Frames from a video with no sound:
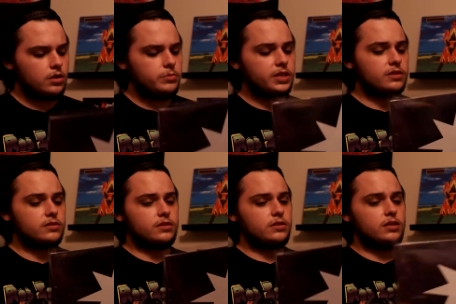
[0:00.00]
Yeah,
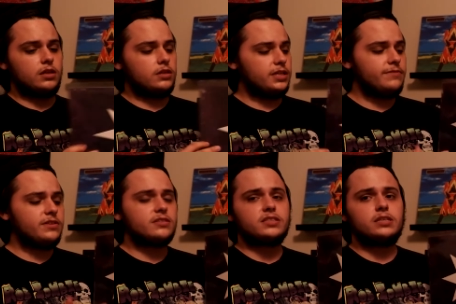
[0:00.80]
even
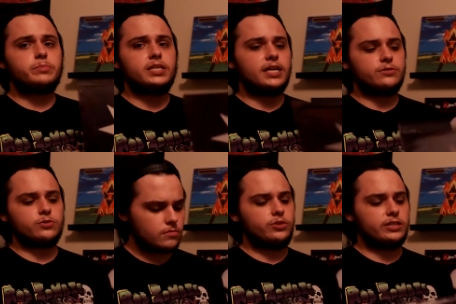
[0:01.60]
this EP has
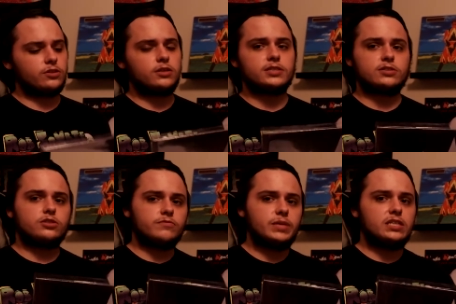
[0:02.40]
really great songs that
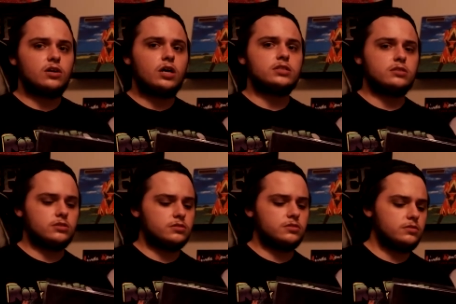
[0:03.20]
should have made it
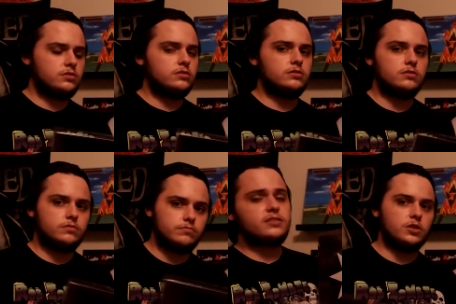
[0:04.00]
onto,
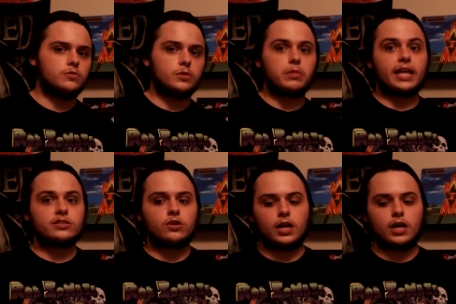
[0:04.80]
the Black Star